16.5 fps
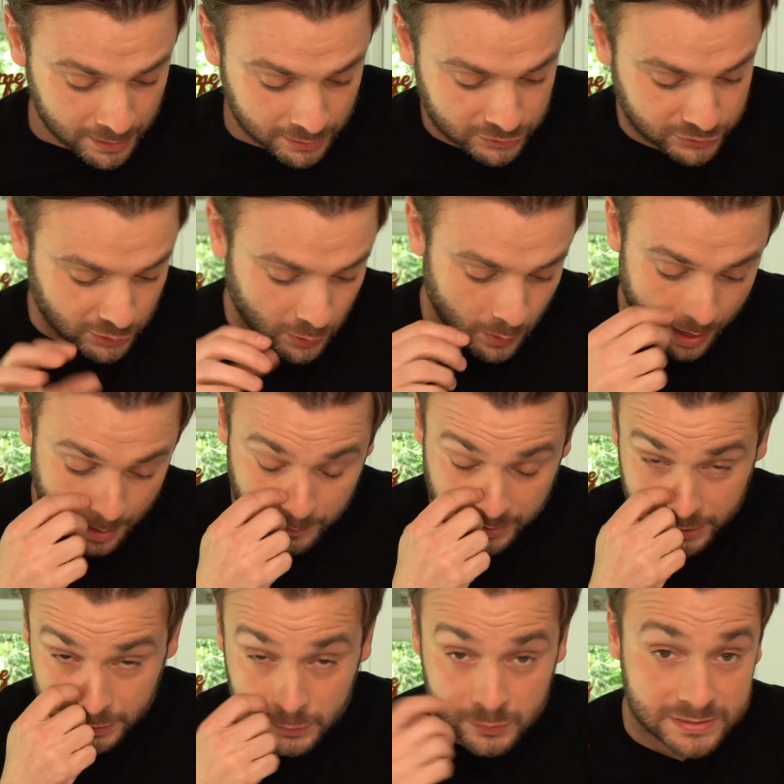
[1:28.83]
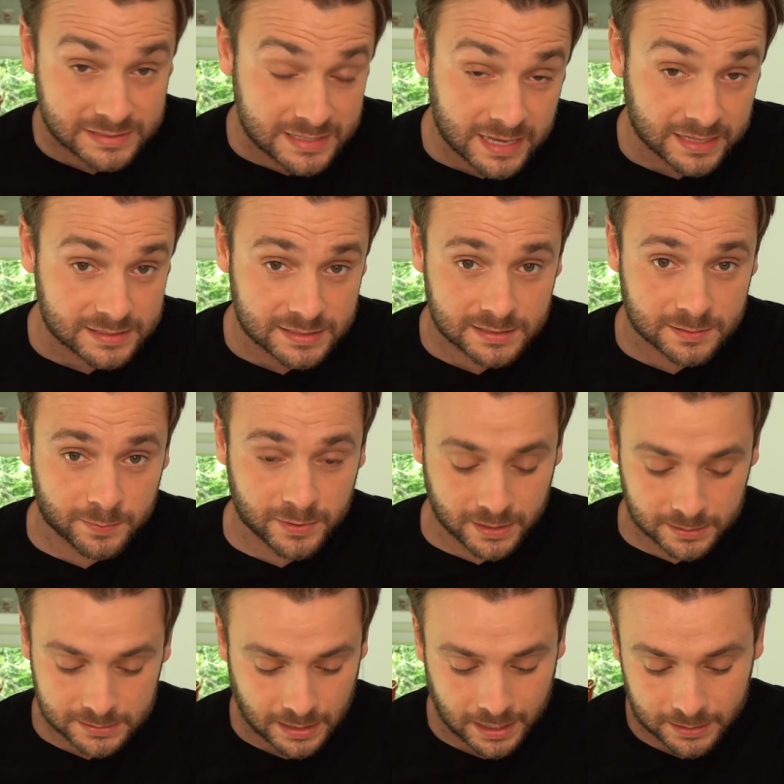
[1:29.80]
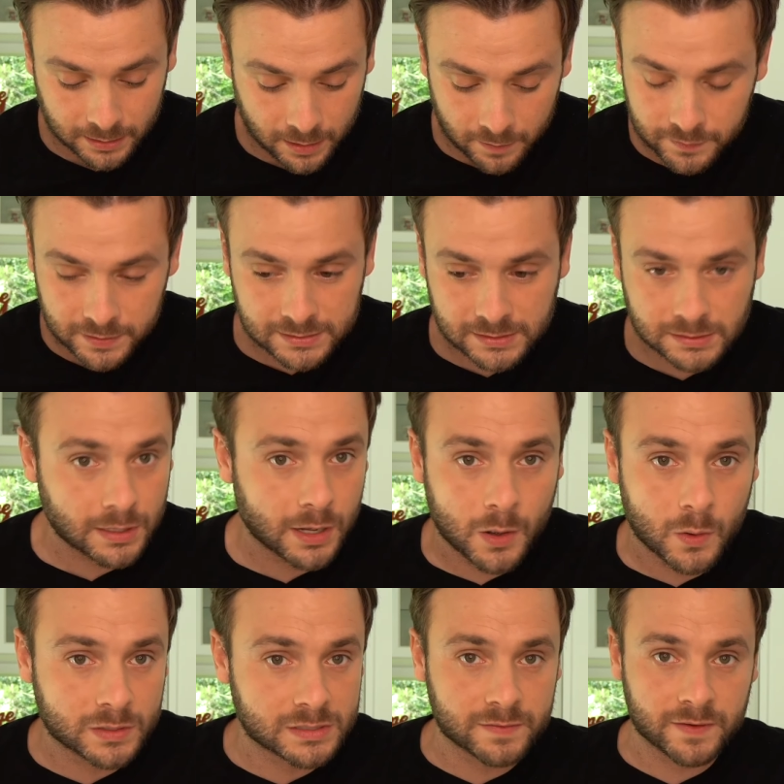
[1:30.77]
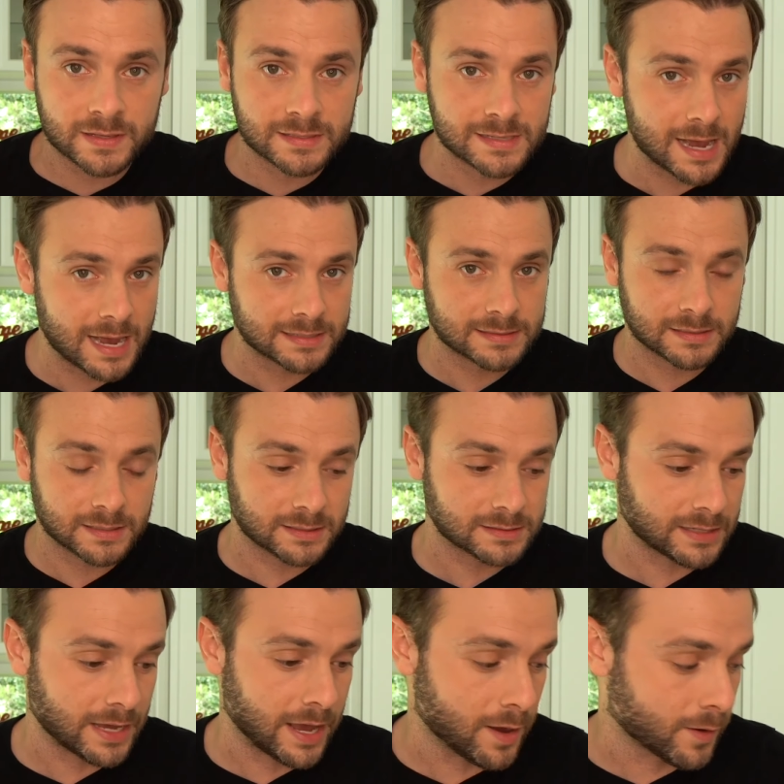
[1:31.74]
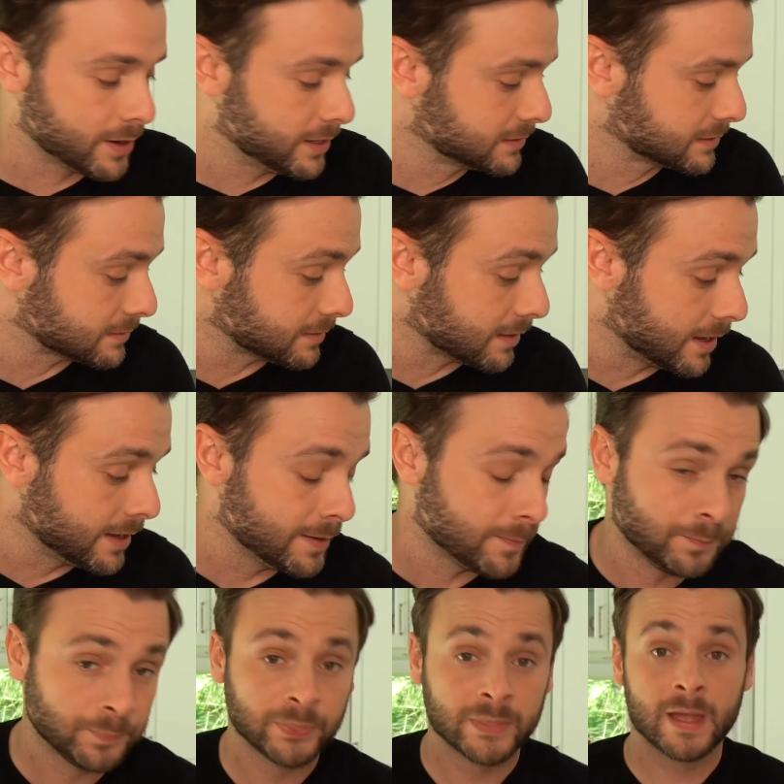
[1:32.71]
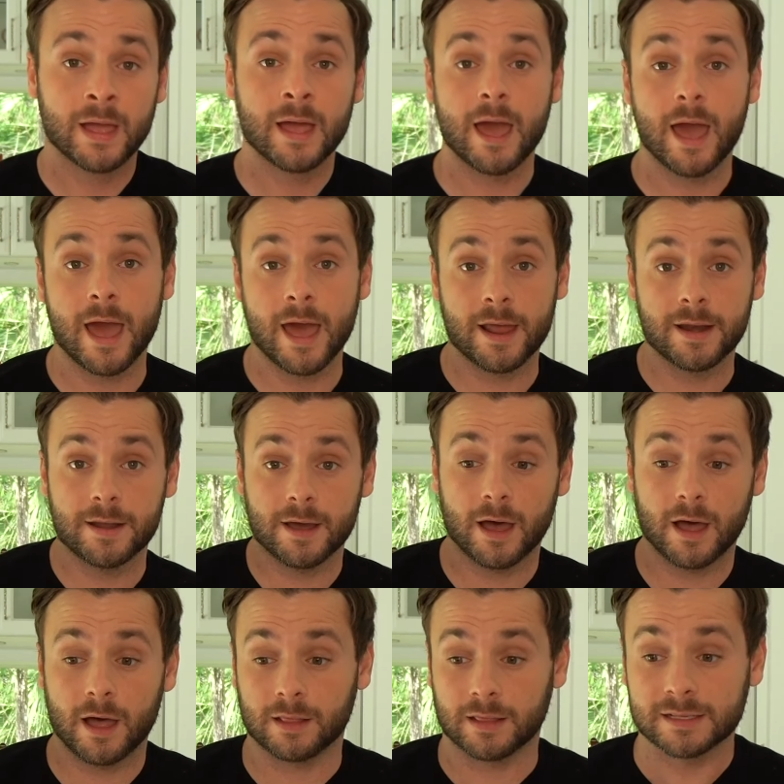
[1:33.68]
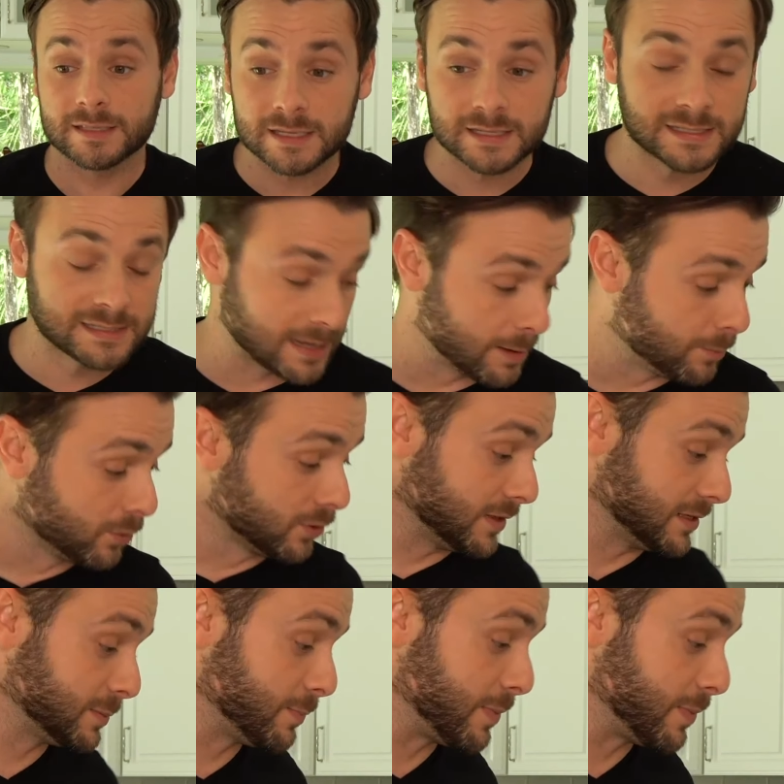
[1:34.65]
So I'm gonna use this because I love this dough. It's fantastic, it's airy, it's light. And let's assemble this